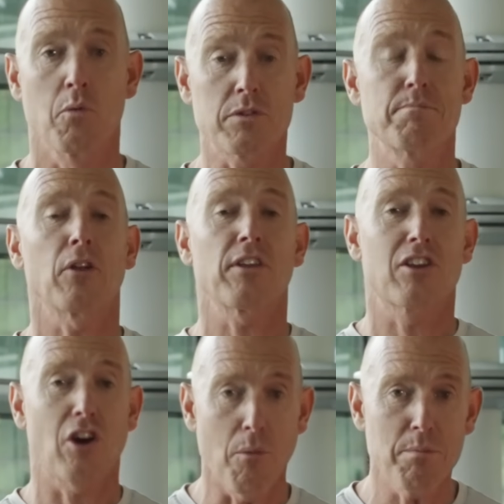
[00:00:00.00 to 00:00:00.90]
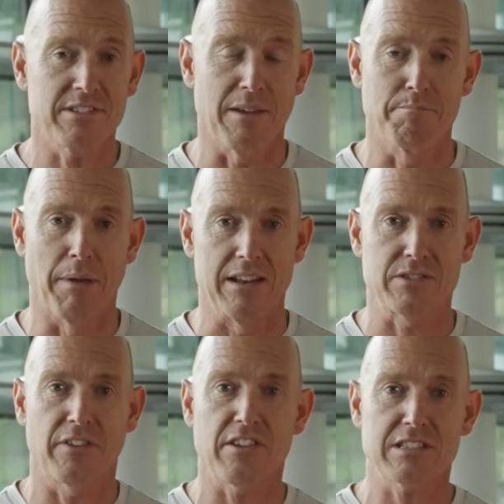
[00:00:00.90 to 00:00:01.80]
was building composite bits
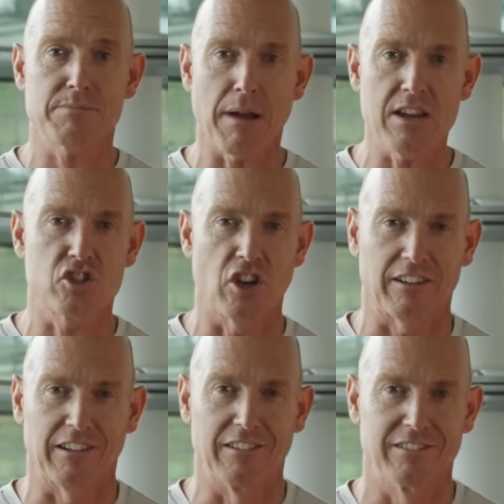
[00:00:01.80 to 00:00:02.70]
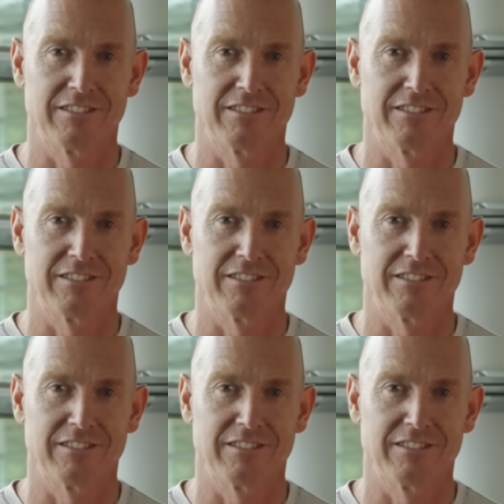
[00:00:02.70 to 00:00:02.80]
for the space shuttle.